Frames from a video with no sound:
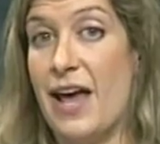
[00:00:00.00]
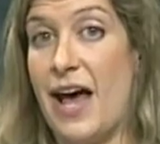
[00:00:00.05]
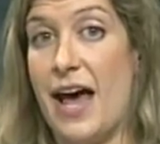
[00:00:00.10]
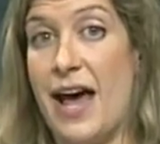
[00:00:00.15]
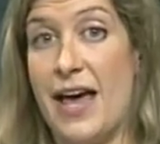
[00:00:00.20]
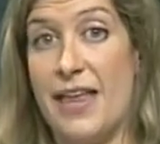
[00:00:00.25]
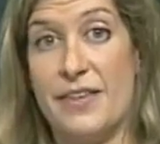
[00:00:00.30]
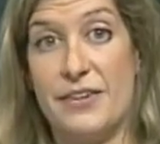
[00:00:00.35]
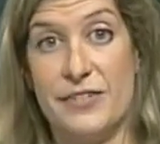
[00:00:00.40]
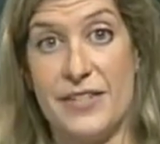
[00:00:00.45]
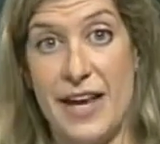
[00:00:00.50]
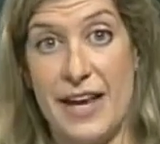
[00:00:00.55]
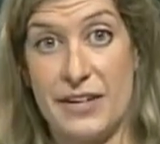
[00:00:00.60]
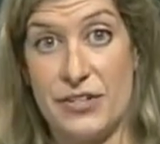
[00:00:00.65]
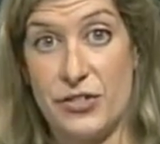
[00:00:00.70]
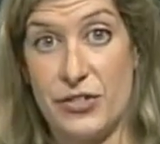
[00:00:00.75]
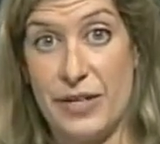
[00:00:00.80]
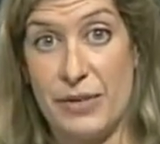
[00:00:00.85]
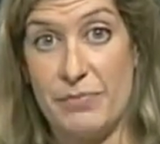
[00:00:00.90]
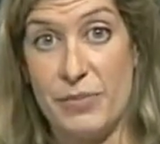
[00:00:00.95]
Uh, there's
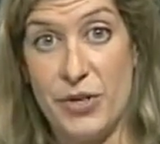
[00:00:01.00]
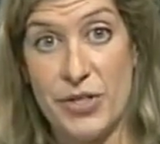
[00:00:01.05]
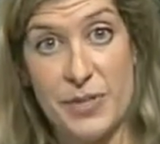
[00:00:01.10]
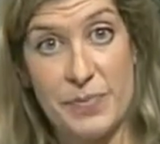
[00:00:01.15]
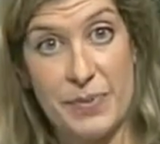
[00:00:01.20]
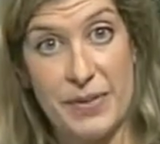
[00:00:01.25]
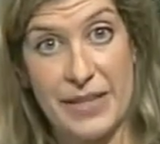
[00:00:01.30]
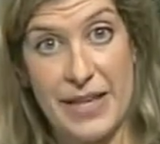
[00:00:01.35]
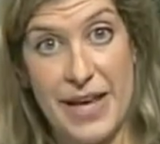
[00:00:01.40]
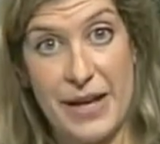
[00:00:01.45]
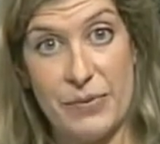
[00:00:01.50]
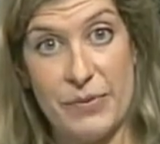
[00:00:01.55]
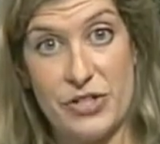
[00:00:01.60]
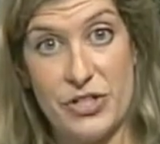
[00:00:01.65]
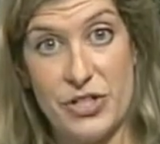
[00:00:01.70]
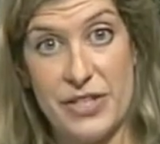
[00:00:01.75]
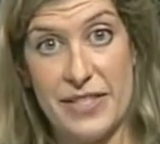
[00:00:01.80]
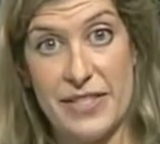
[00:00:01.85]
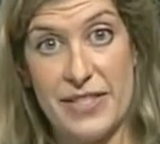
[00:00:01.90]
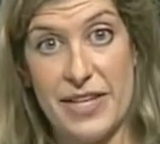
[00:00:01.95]
actually multiple
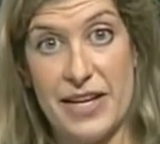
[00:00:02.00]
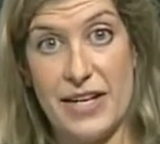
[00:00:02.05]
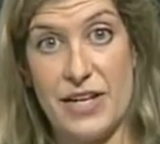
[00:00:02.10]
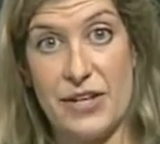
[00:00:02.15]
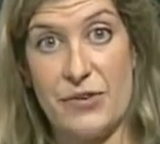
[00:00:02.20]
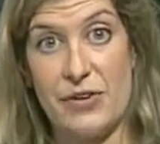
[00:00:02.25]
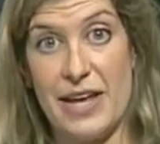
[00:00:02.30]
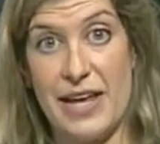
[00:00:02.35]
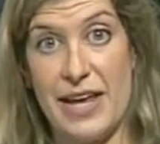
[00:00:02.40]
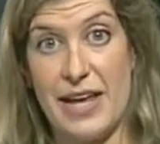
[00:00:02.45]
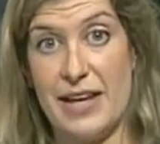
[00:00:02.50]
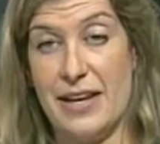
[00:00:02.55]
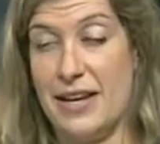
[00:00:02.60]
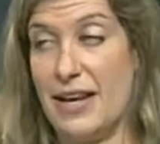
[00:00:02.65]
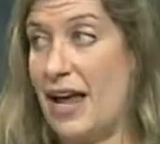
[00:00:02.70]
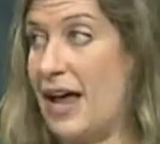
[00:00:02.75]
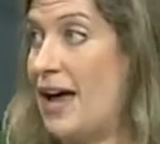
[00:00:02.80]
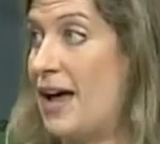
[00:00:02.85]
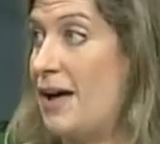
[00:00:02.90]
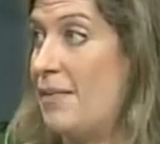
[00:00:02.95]
languages that you can
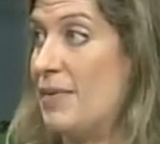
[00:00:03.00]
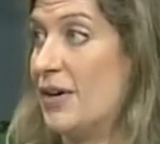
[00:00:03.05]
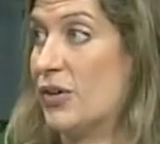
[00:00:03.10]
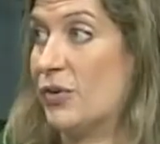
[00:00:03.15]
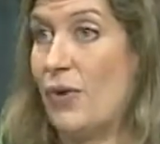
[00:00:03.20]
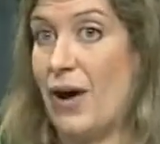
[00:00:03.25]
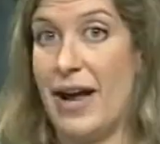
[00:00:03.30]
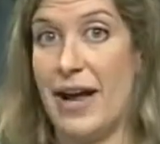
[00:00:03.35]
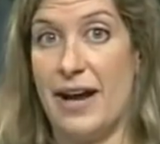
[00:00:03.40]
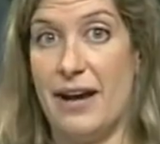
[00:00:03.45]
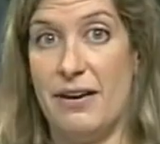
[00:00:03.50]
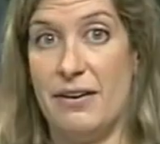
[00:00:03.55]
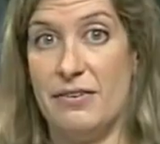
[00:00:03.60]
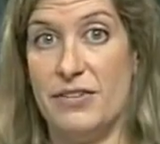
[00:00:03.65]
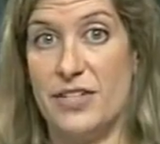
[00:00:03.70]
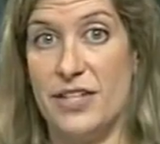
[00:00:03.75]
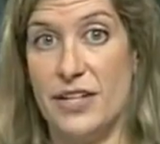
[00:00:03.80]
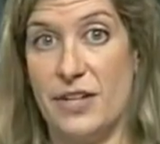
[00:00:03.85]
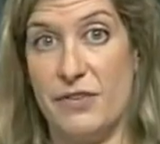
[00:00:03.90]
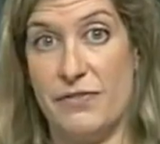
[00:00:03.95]
um, acquire
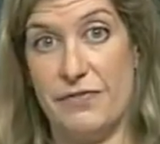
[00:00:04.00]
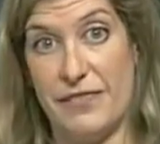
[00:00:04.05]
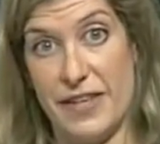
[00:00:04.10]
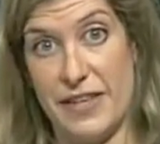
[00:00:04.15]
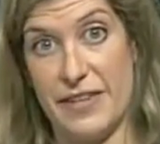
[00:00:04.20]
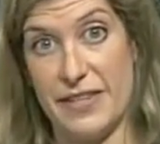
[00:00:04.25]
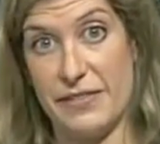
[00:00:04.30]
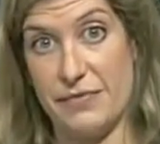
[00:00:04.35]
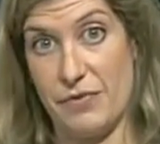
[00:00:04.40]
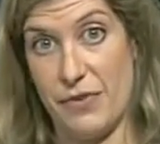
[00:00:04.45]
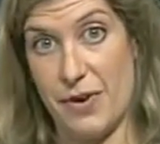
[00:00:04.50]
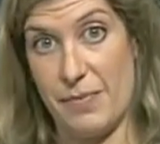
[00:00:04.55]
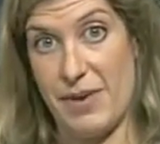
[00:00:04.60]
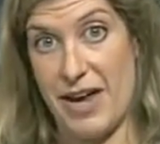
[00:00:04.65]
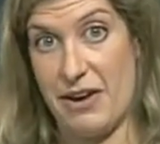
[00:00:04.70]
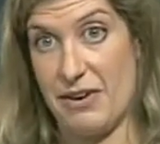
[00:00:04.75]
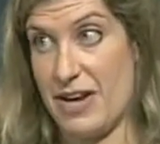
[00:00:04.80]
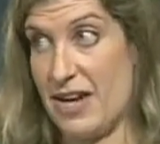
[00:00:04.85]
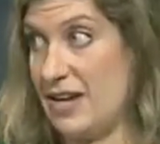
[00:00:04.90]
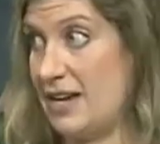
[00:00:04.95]
to fill this form
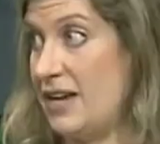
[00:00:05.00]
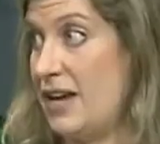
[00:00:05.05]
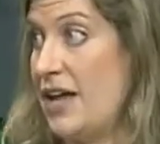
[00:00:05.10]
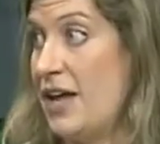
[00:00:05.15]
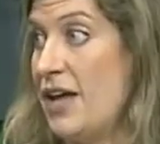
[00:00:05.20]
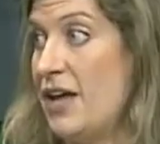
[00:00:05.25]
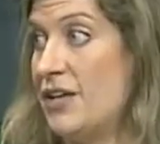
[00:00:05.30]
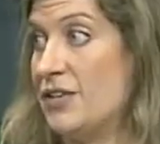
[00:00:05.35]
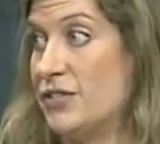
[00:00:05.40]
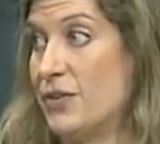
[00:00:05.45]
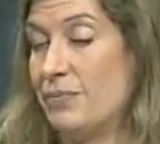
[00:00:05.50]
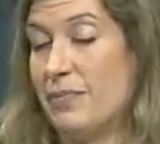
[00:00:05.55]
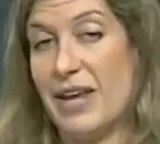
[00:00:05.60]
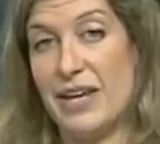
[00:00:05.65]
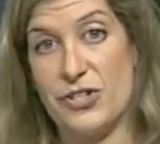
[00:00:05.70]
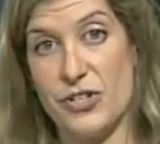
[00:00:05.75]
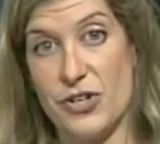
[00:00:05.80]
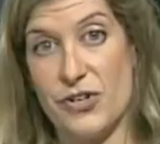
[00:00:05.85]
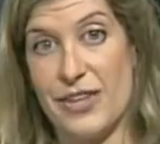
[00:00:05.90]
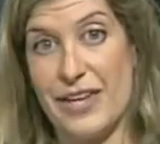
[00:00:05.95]
out in. So
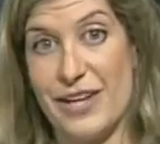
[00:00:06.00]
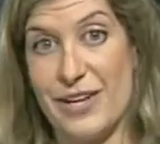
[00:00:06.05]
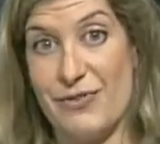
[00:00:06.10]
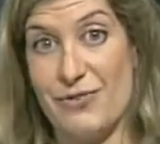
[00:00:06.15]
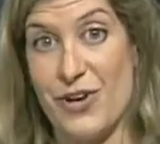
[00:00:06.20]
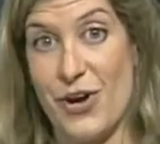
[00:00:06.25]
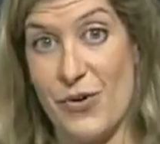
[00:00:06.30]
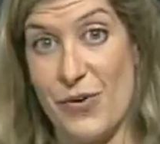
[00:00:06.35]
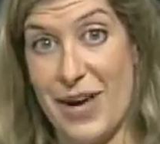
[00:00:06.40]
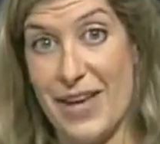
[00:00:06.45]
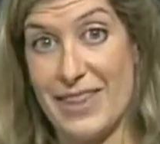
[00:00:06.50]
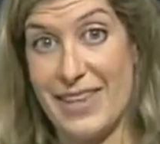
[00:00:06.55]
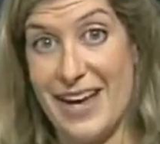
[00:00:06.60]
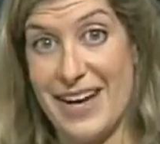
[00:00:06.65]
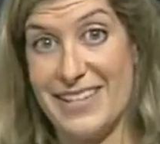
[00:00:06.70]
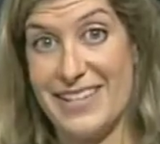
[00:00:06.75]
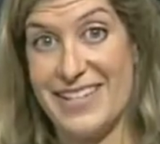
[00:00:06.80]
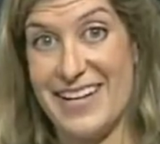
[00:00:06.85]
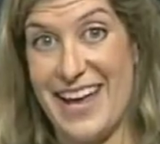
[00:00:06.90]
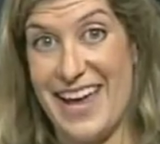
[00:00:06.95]
make sure that you go
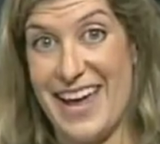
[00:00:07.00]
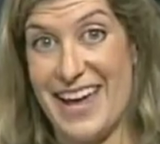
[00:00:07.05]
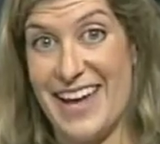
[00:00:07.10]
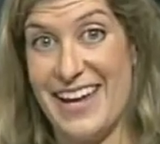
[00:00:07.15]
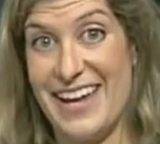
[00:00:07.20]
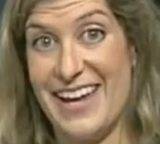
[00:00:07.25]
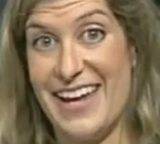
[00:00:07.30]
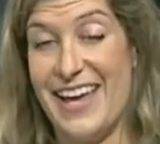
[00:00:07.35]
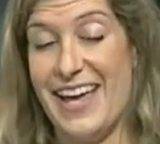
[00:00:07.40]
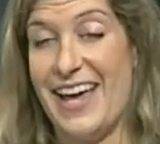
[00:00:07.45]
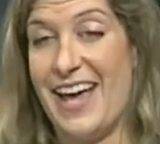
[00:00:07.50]
online today.